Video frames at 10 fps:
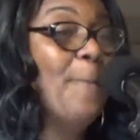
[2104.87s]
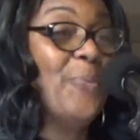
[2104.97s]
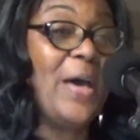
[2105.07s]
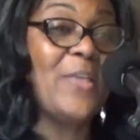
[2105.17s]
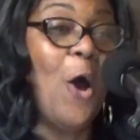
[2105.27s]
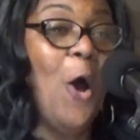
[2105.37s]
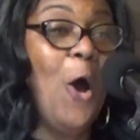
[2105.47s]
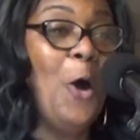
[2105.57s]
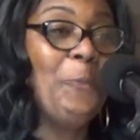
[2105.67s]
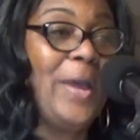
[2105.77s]
Brother
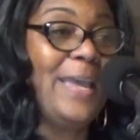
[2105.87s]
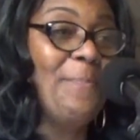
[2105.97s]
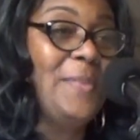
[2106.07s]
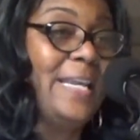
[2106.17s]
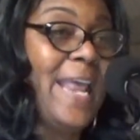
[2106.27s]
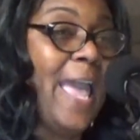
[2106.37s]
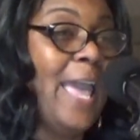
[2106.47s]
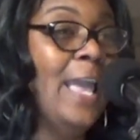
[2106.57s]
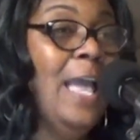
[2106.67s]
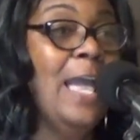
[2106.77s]
Hall wake up
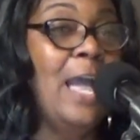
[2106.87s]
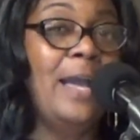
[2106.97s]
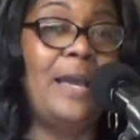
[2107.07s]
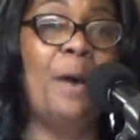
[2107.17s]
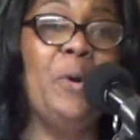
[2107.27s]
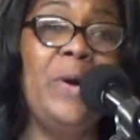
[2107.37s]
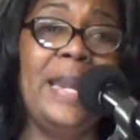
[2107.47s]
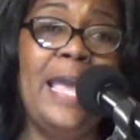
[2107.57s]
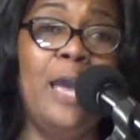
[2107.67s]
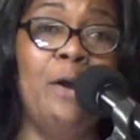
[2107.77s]
today. Come
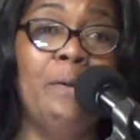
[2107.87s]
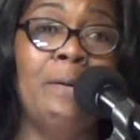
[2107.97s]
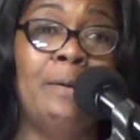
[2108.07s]
on now.